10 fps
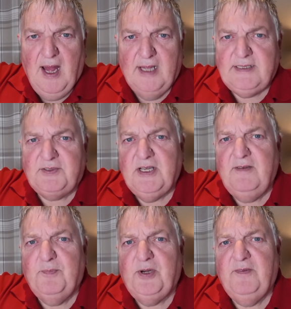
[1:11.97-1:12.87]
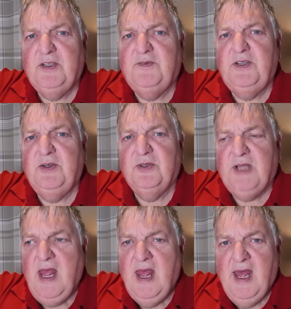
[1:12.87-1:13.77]
As I've said in previous videos,
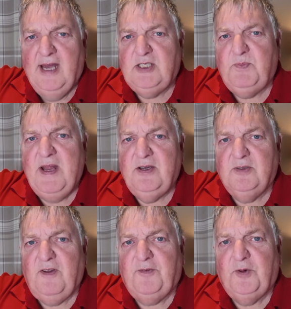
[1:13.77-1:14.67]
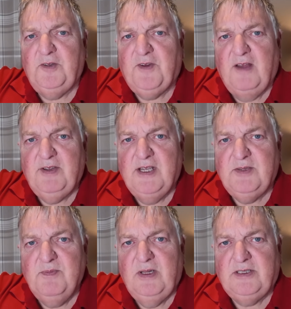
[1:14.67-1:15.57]
I spent over 45 years
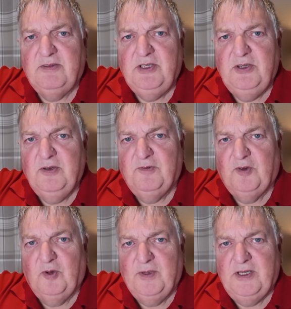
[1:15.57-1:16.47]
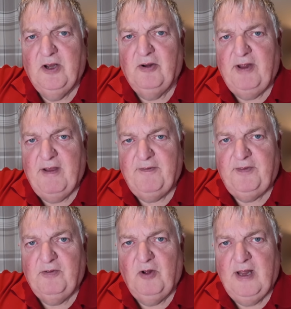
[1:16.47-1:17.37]
in military uniform in the RAF,
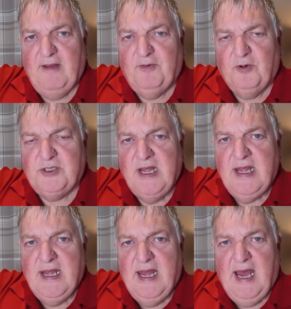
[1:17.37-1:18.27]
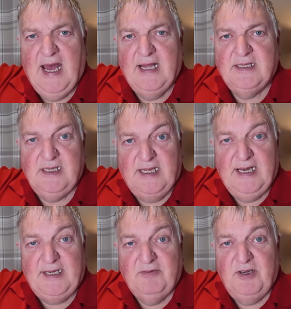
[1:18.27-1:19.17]
the Royal Air Force, as a
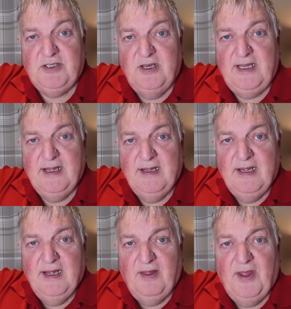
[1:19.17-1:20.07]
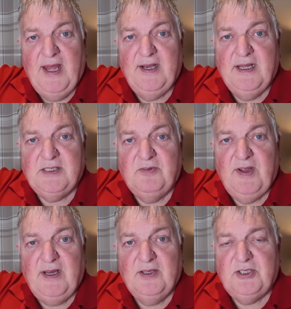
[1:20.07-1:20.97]
cadet originally, then as a
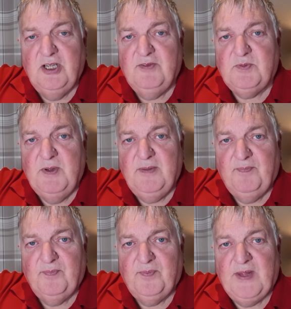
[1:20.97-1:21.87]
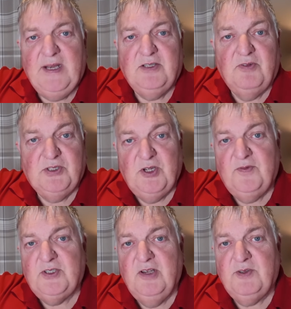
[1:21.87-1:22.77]
regular serviceman, then as a
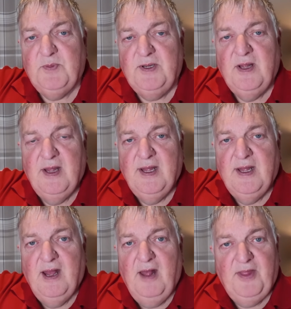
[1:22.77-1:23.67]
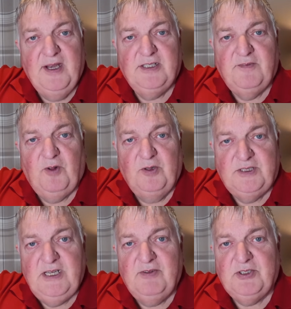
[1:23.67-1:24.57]
reserve serviceman, and then as a
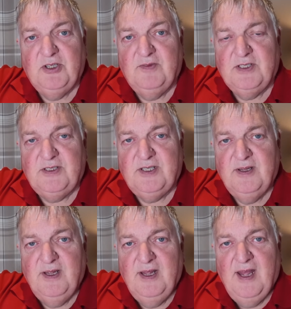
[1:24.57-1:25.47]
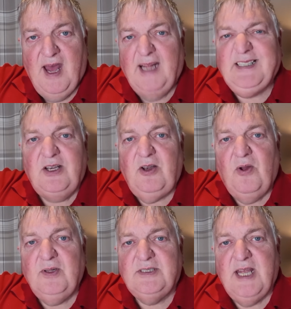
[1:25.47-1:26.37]
volunteer reservist. That's a
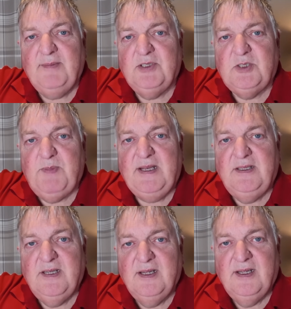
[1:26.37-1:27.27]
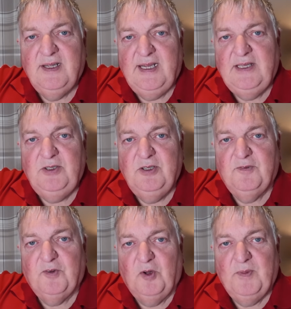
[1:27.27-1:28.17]
long time to spend in
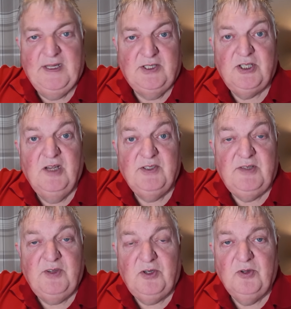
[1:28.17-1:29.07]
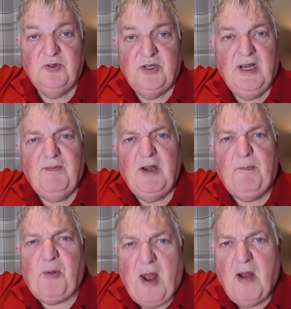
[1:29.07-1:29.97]
uniform in service of your country, and I'm very
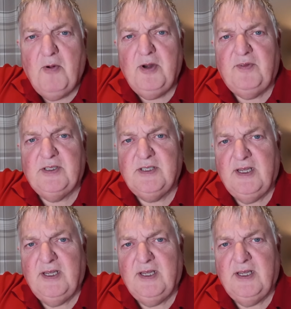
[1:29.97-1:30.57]
proud of it.